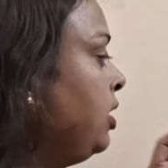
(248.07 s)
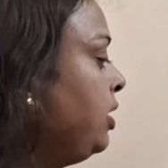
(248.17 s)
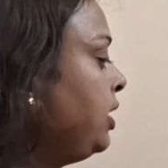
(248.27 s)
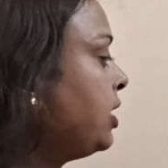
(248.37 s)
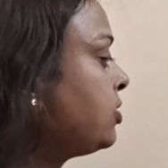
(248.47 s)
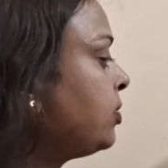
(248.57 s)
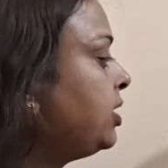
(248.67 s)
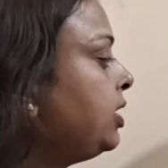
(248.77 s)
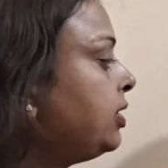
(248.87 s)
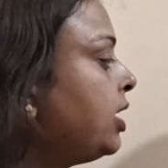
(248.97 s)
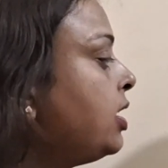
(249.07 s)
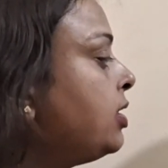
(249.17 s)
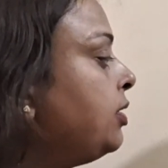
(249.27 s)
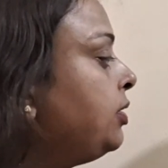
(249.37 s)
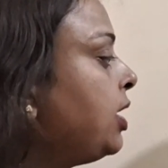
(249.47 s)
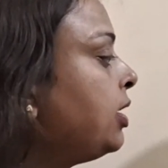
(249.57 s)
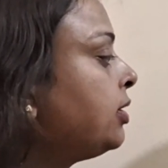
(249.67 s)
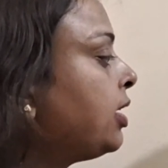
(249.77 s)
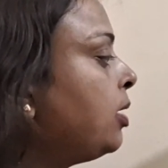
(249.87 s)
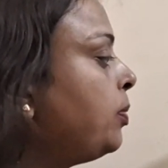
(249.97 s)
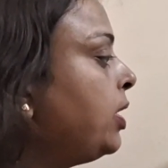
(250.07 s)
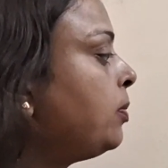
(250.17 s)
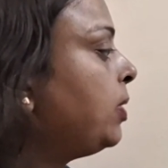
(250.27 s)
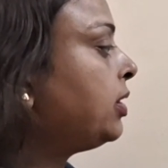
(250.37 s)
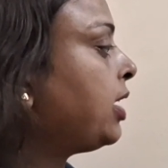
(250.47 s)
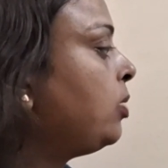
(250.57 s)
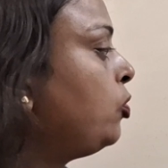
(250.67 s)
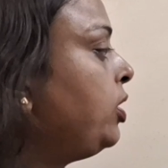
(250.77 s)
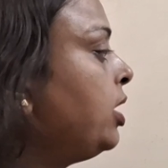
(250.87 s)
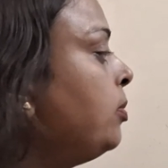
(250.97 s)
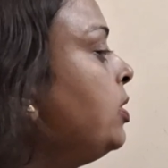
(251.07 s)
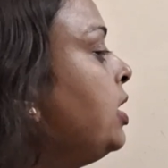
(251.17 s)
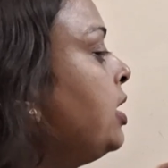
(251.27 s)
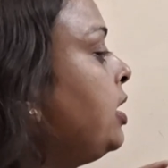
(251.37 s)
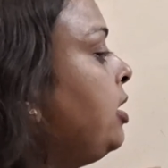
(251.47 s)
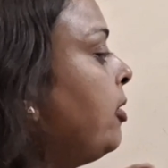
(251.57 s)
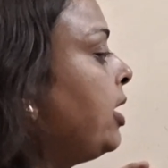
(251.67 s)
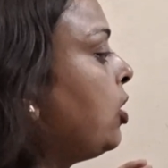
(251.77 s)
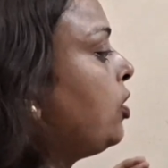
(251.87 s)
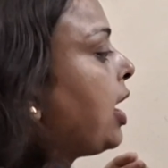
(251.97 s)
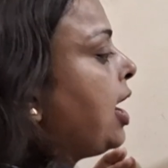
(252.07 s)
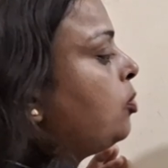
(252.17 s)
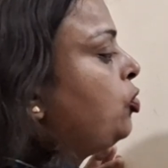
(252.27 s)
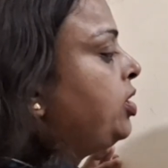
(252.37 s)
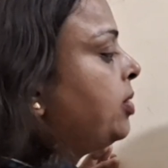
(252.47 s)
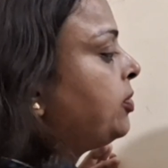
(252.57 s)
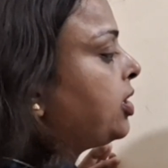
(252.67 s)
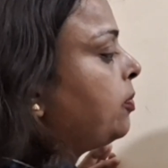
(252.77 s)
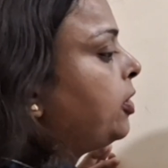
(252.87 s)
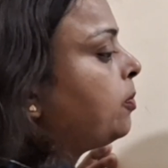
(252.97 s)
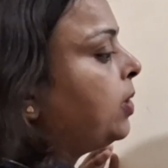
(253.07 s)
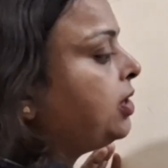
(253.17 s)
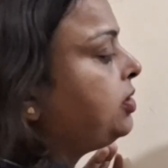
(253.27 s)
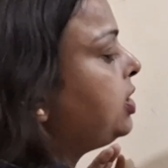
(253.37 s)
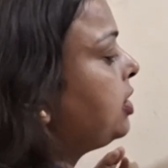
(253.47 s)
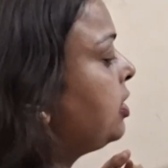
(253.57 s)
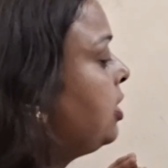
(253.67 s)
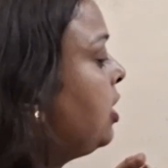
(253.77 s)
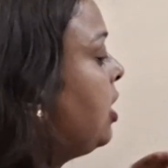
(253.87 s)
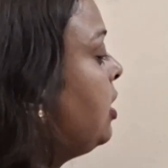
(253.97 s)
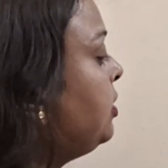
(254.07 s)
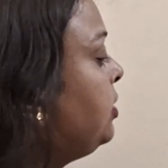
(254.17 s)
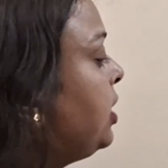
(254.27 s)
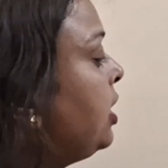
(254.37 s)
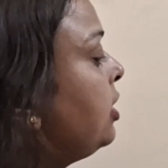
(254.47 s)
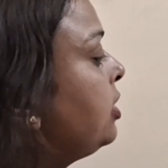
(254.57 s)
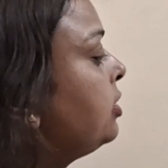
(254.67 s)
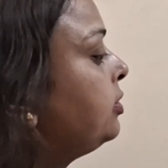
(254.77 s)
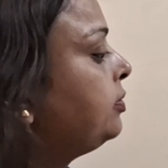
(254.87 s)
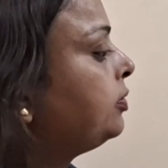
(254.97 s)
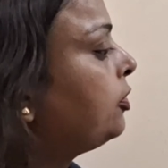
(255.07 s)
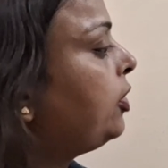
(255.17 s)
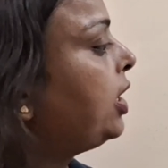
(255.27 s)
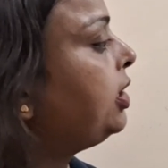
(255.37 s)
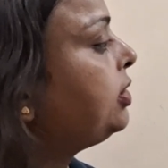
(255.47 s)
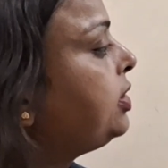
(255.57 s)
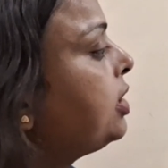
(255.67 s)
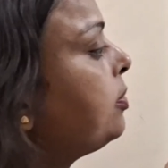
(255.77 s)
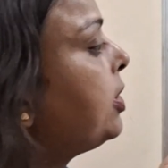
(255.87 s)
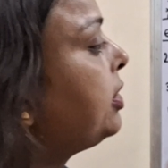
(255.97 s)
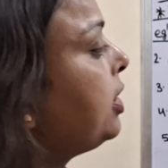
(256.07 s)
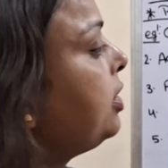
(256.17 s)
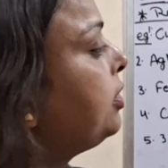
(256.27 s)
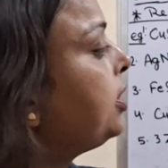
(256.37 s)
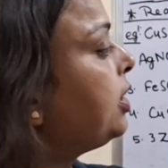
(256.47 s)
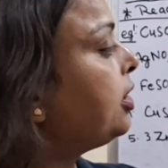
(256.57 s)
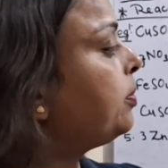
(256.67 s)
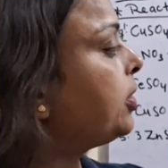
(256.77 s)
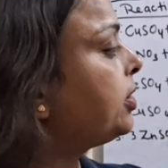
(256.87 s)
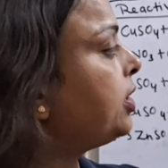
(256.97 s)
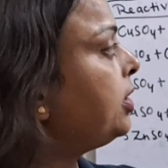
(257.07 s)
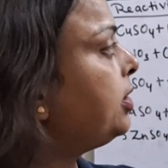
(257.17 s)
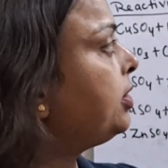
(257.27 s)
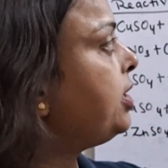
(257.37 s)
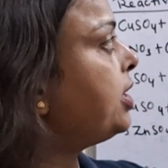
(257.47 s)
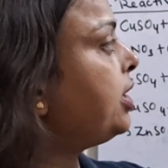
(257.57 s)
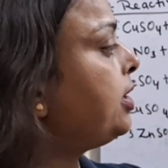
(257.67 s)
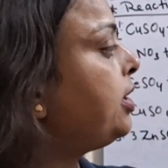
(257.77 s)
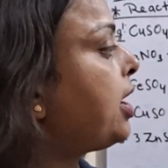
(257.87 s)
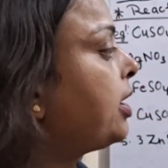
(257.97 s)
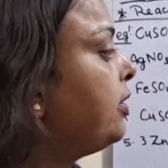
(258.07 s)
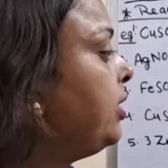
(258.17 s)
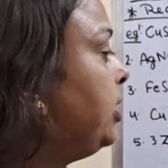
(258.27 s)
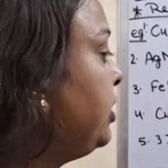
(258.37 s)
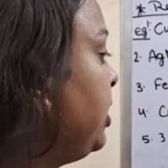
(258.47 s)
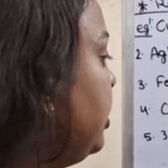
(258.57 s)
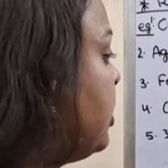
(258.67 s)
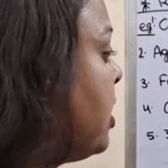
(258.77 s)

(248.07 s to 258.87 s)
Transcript: Next one is the zinc sulfate plus aluminium. Given out aluminium sulfate plus zinc. Zinc, where is zinc present? Zinc is present is here in reactivity series,